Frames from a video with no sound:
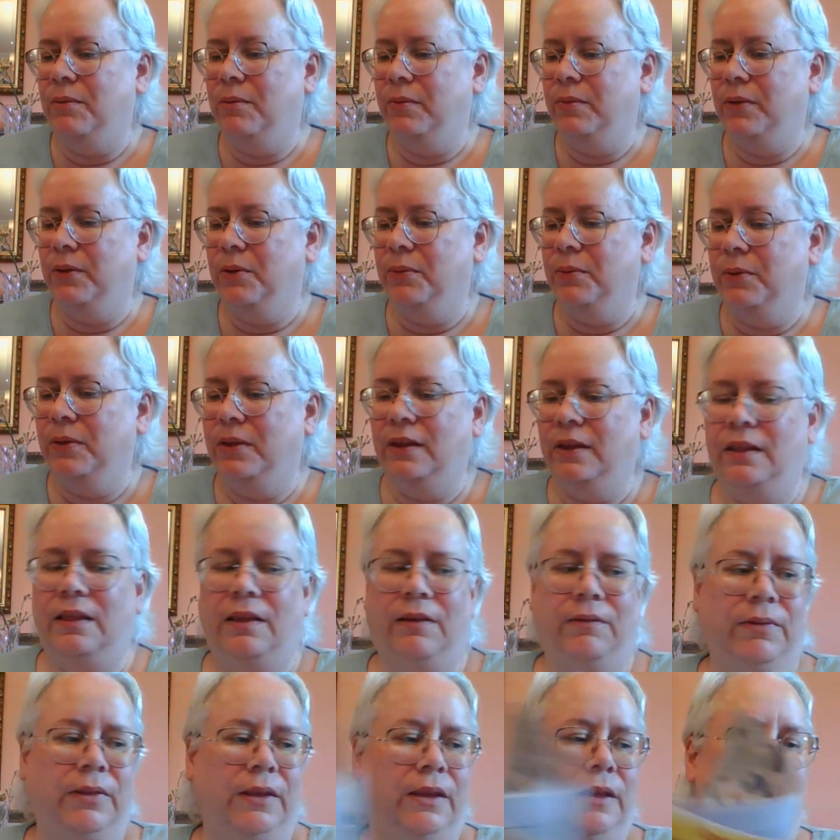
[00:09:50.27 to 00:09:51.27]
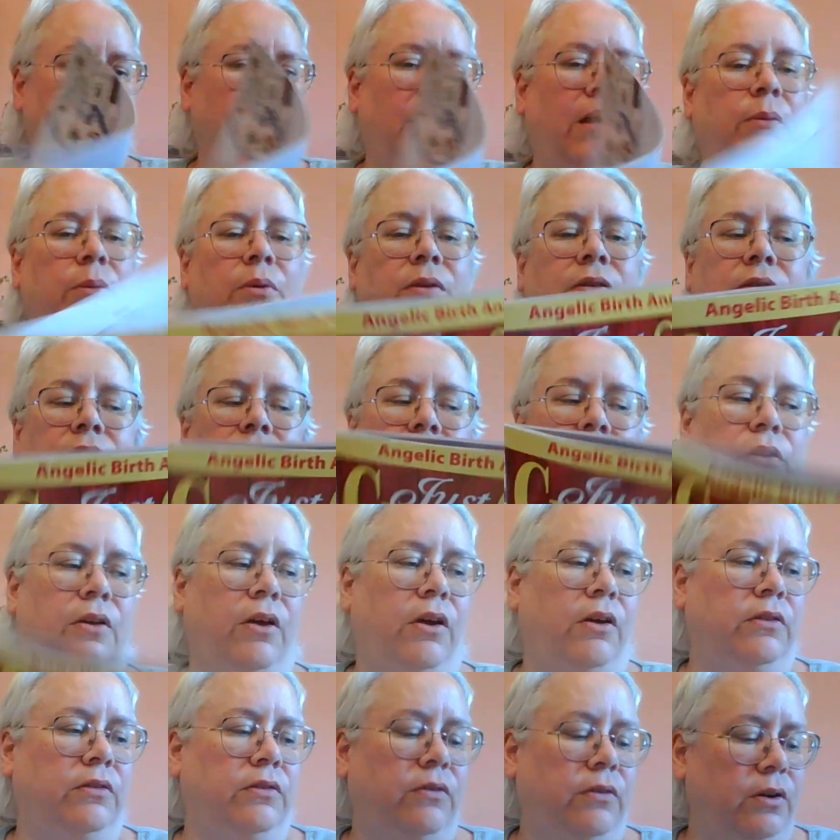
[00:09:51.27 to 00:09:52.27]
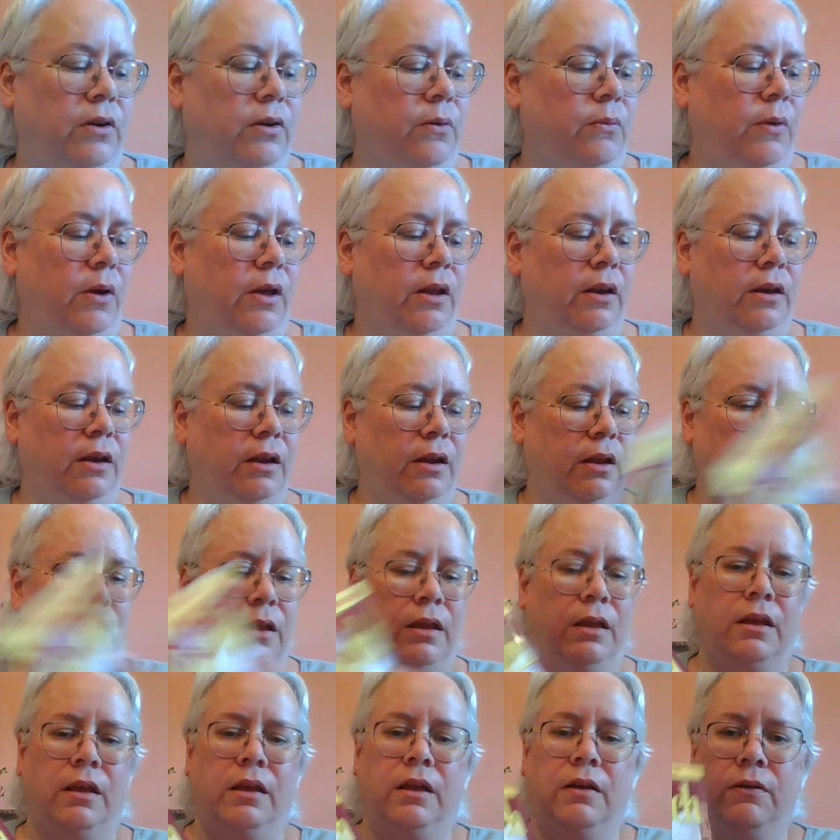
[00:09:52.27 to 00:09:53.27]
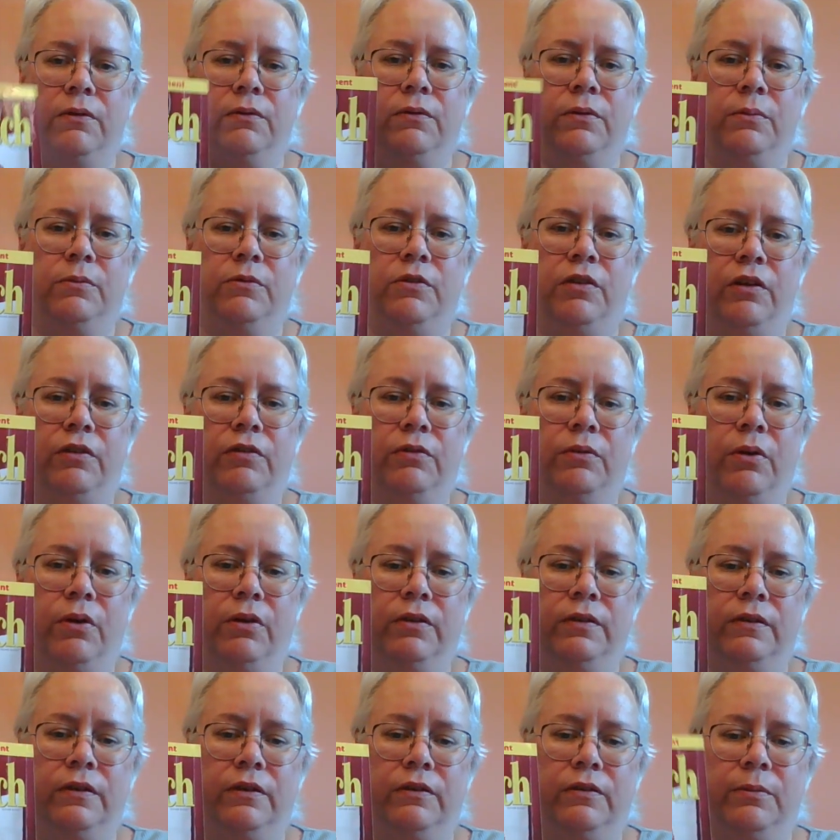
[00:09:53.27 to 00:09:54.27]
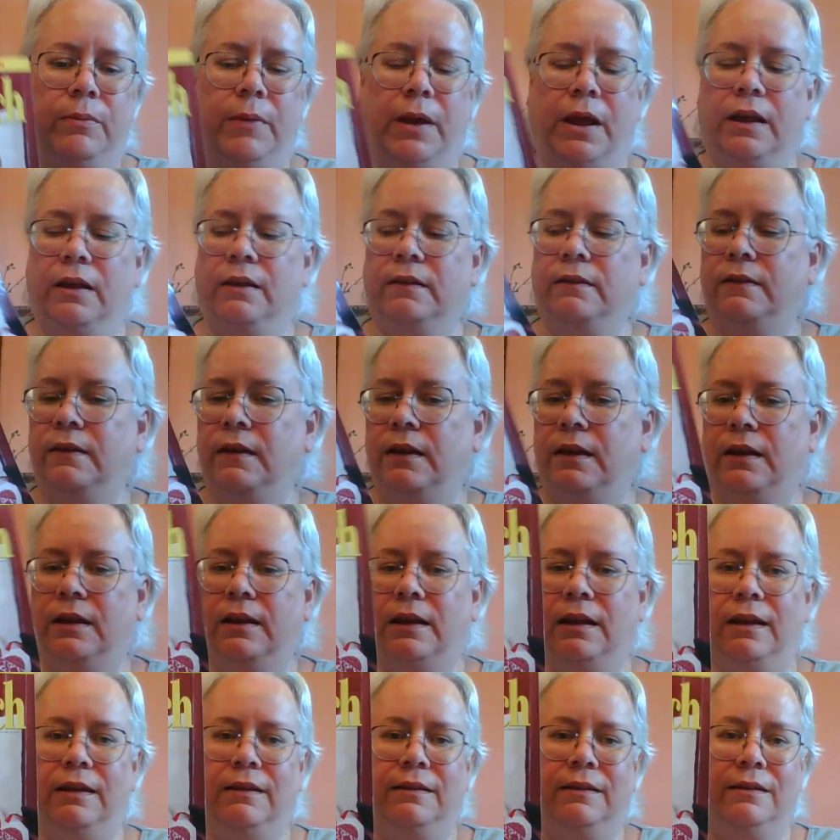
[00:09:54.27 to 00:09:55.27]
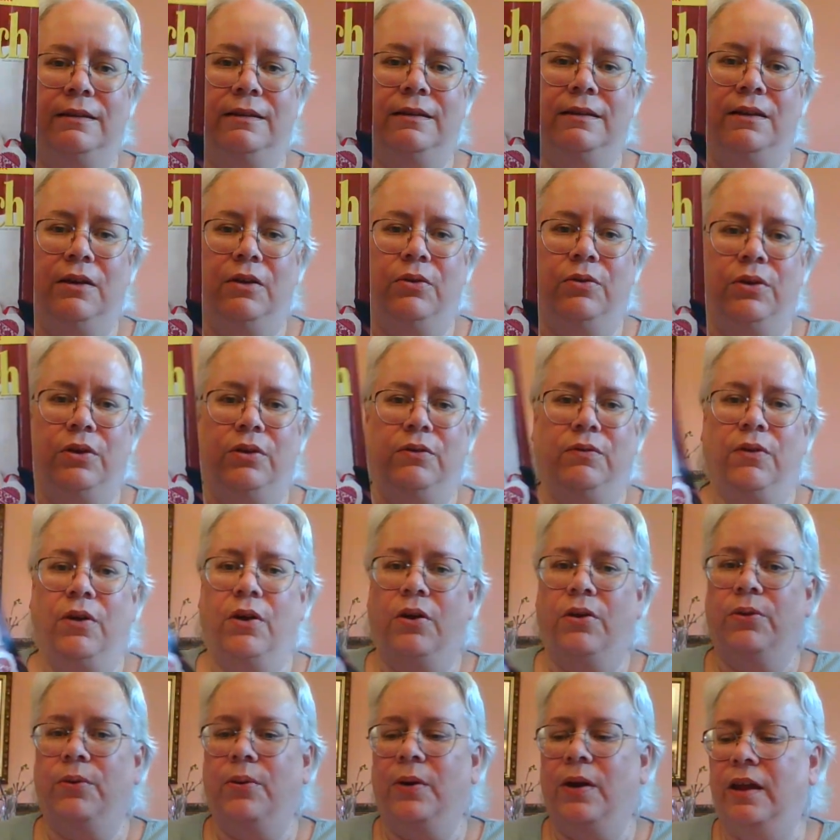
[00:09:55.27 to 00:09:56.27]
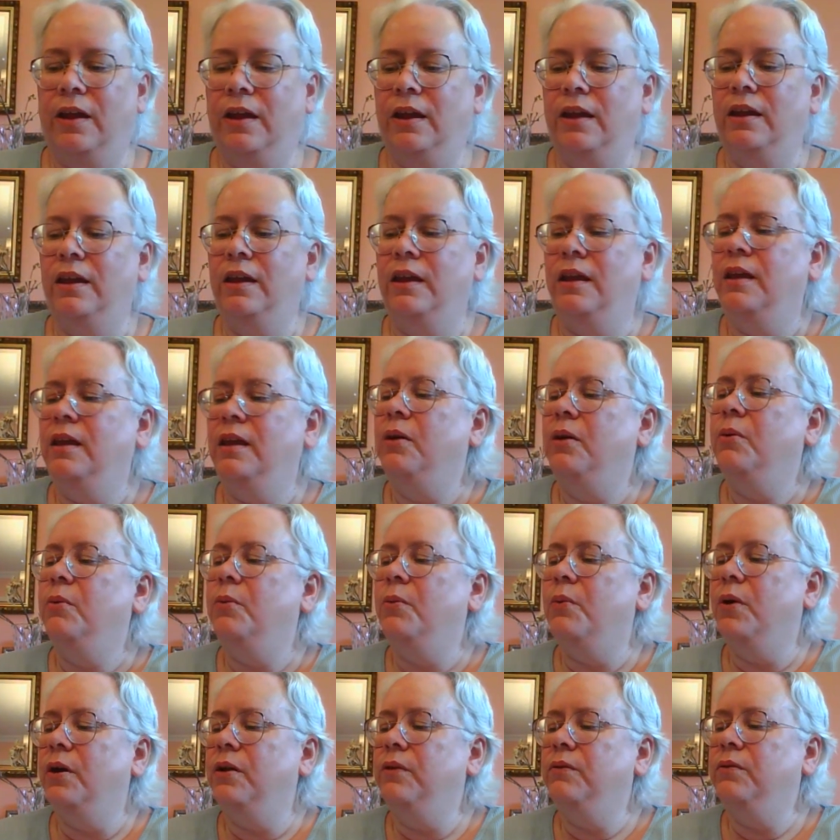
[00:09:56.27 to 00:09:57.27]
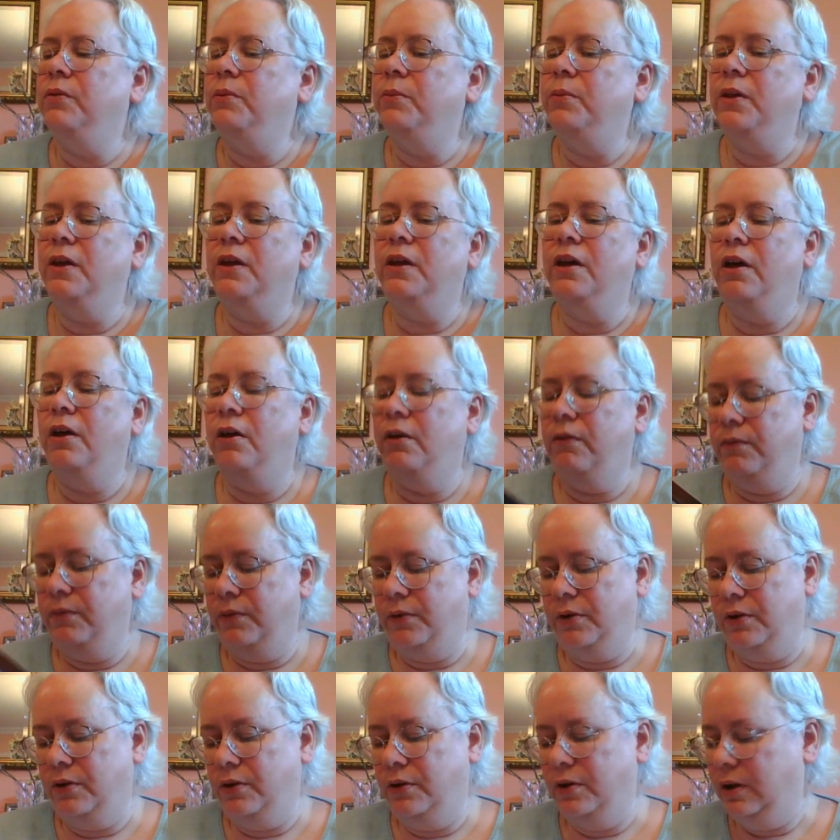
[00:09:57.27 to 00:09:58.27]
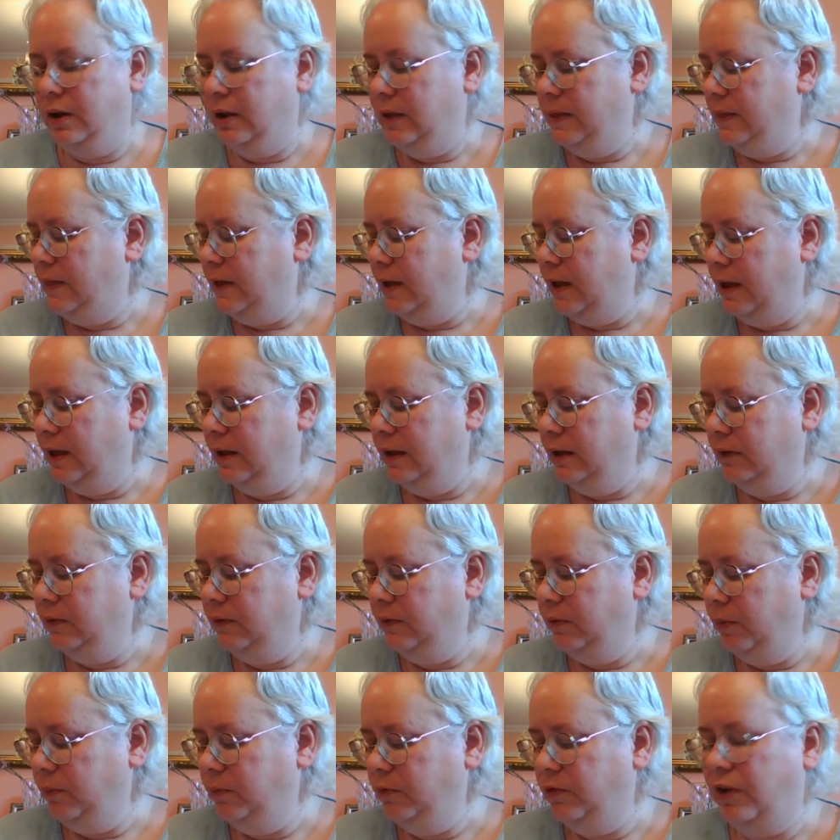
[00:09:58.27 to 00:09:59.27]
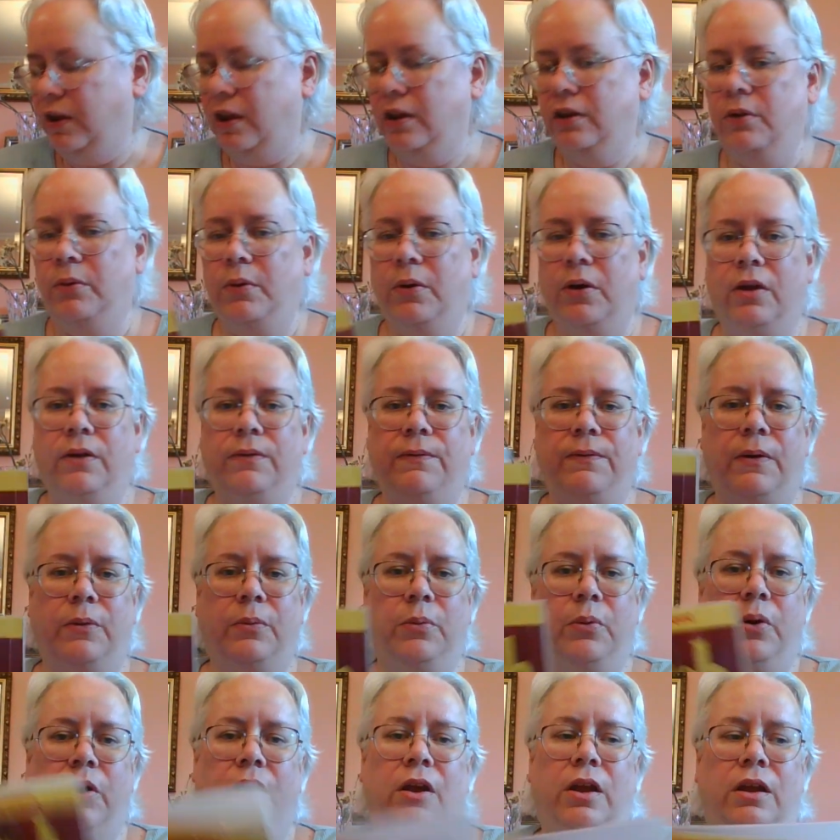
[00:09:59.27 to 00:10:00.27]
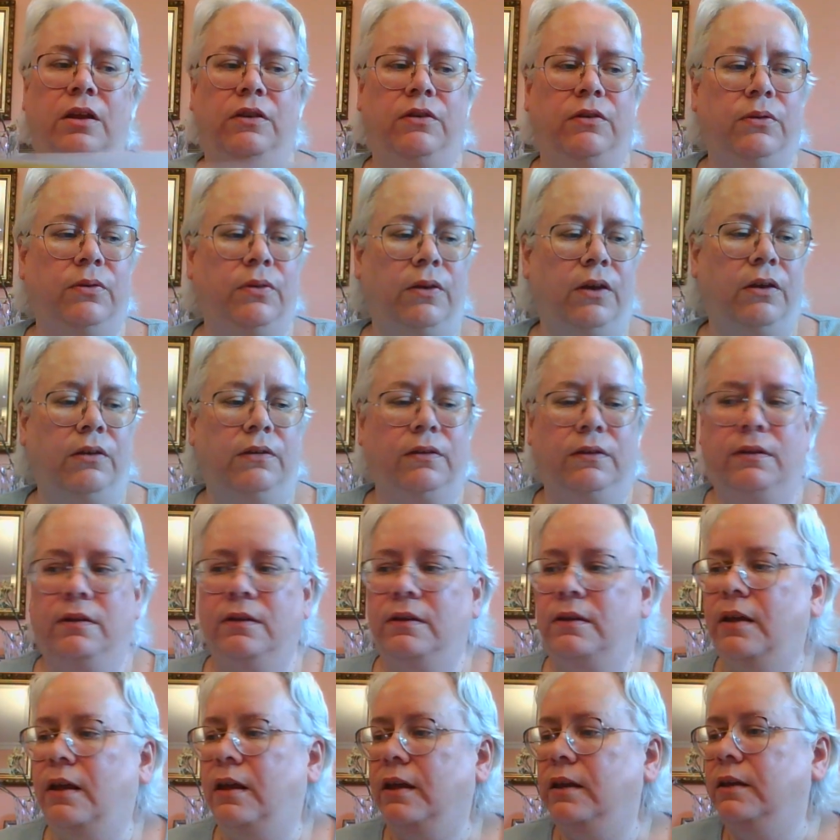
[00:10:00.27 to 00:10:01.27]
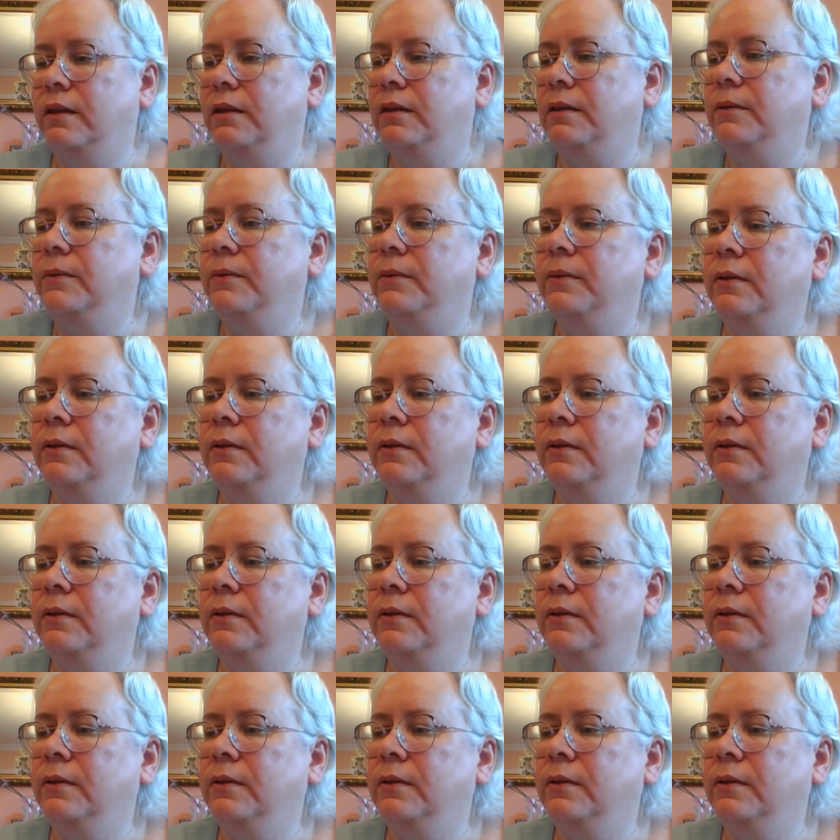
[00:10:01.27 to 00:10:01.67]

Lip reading: They're really lovely. That one's called Austrian One from Just Cross Stitch Magazine. Easy to know that you've got the right one from the cover, and that is from January, February 2010.